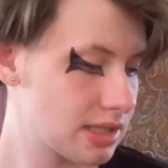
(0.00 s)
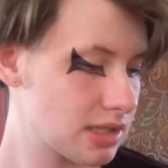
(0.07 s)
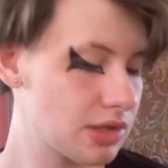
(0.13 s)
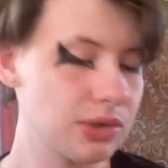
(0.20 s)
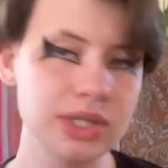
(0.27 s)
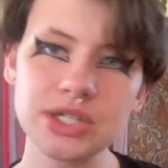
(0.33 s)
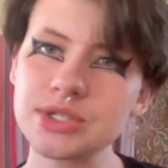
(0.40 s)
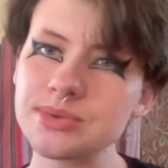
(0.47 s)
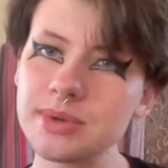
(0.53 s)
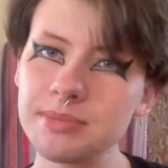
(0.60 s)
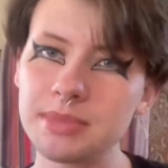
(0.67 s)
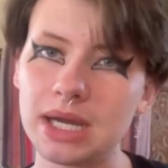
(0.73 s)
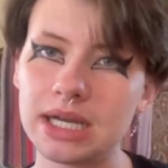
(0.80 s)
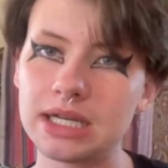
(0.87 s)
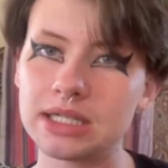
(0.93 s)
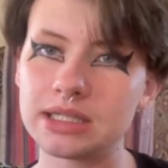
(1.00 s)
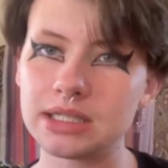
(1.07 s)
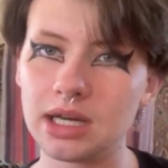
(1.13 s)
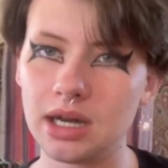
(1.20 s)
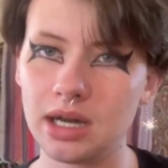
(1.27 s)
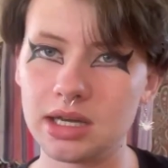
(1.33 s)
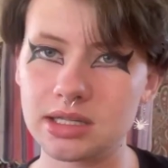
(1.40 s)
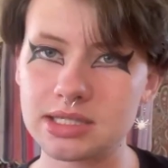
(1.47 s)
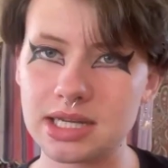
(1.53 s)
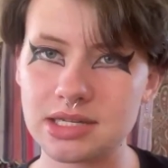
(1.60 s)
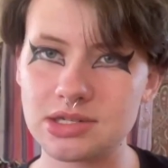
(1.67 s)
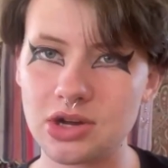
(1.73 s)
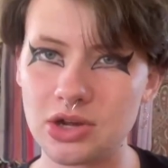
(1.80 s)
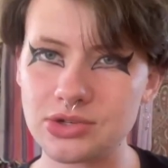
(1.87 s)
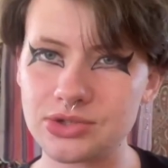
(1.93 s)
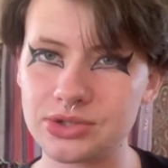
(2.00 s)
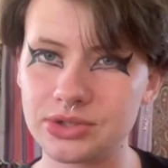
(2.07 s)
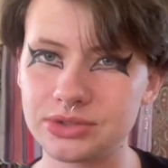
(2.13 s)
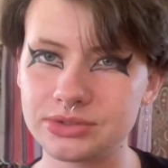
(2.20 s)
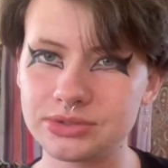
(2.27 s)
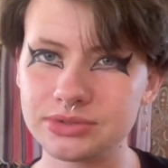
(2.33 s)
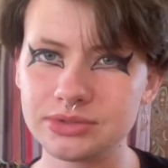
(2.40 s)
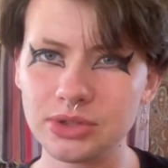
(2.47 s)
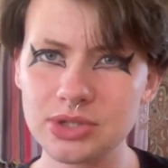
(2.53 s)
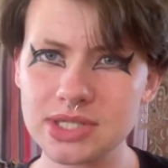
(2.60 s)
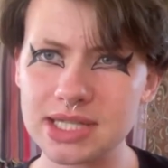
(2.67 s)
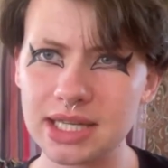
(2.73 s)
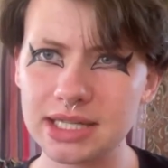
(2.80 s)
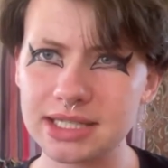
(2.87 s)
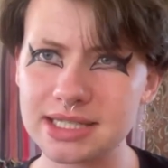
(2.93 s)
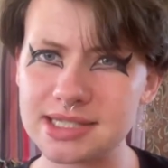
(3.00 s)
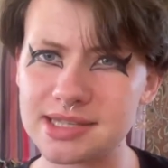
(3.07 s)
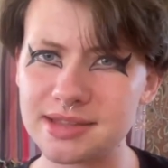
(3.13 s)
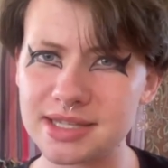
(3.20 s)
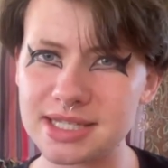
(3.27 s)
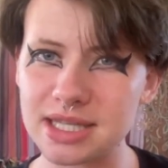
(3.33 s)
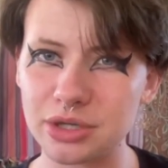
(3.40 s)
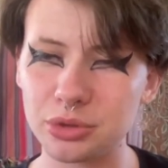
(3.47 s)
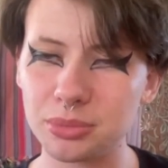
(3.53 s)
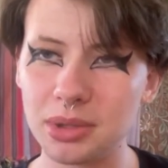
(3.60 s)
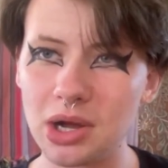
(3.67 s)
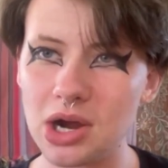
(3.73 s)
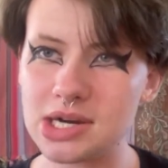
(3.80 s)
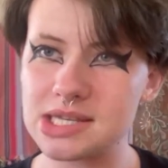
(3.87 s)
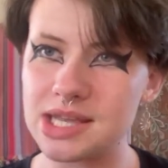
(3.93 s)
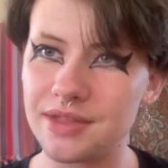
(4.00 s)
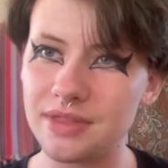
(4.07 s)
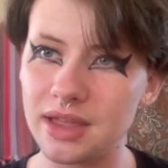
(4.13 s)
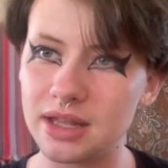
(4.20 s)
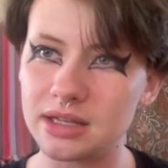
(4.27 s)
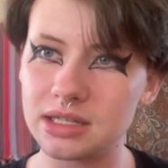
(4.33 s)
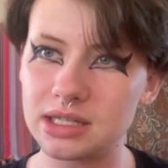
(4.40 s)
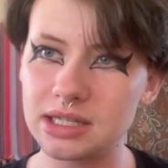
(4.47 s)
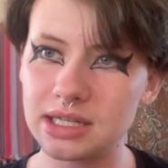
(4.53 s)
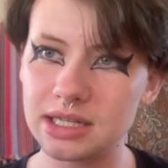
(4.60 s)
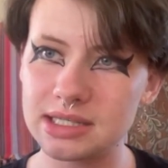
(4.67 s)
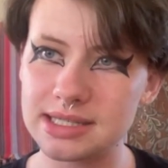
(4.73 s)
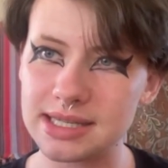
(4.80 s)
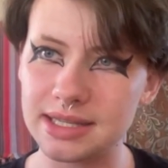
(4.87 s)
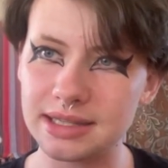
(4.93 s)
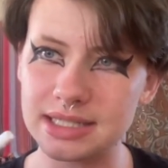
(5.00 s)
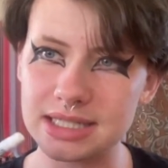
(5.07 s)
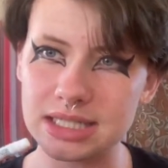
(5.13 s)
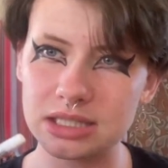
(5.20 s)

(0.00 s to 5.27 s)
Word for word: So here's what my uh, testosterone looks like. It's in this little box and then it's in these